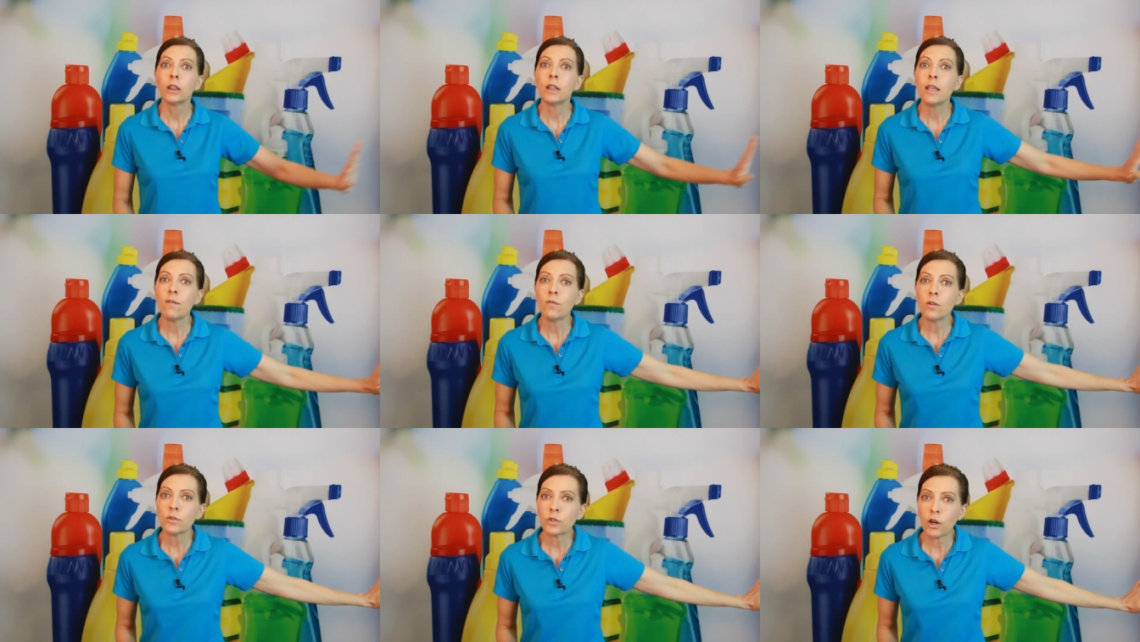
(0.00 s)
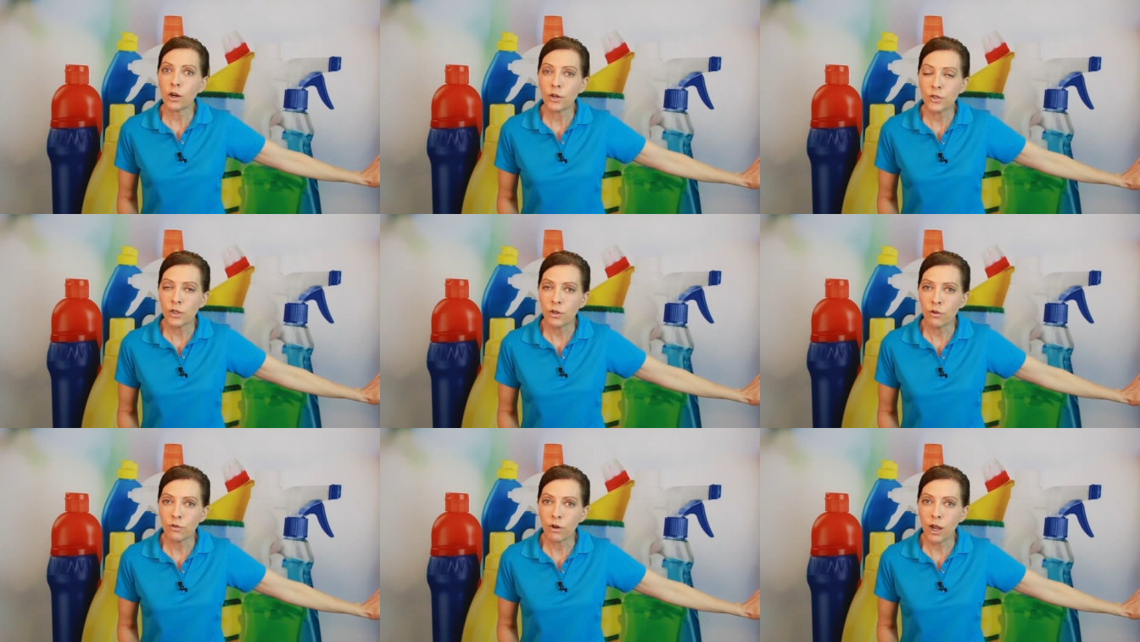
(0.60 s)
Leave those cars
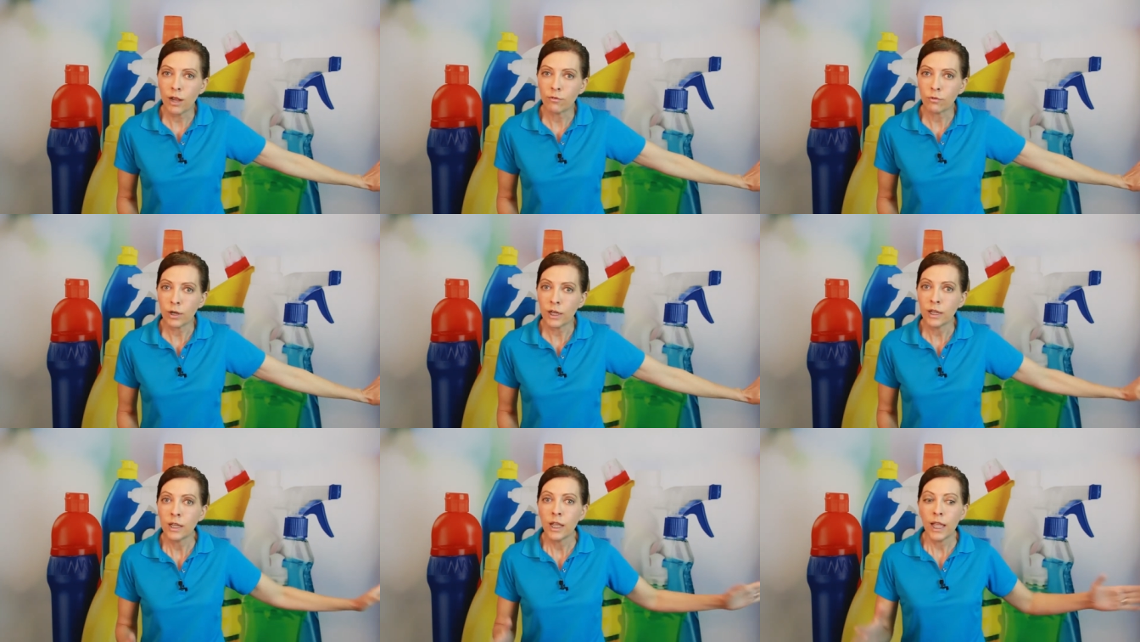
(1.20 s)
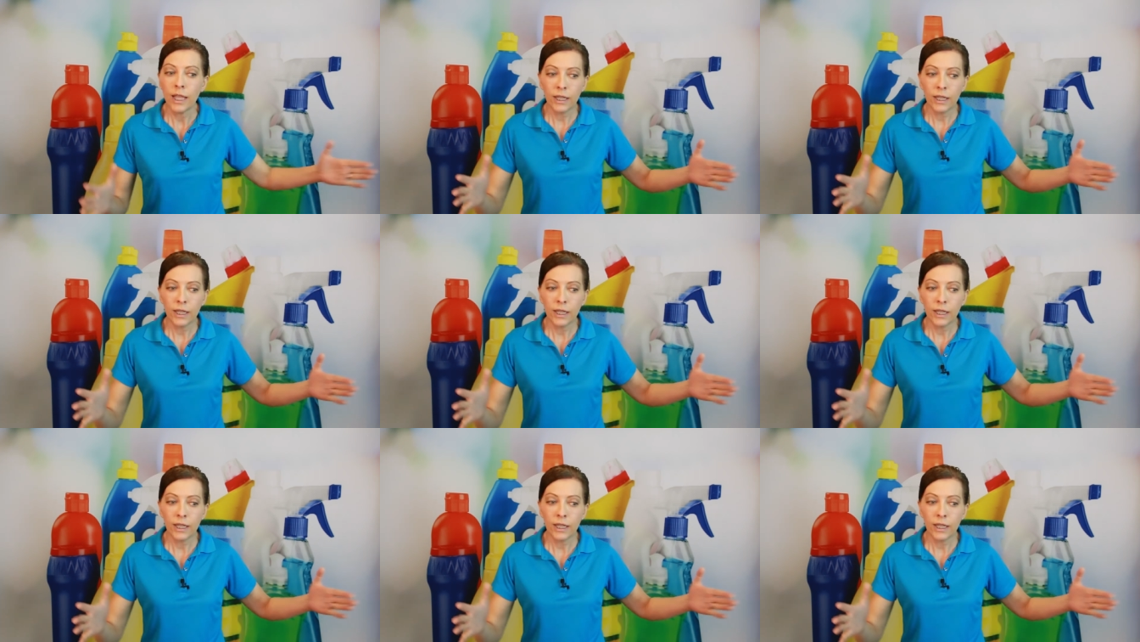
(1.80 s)
in your driveway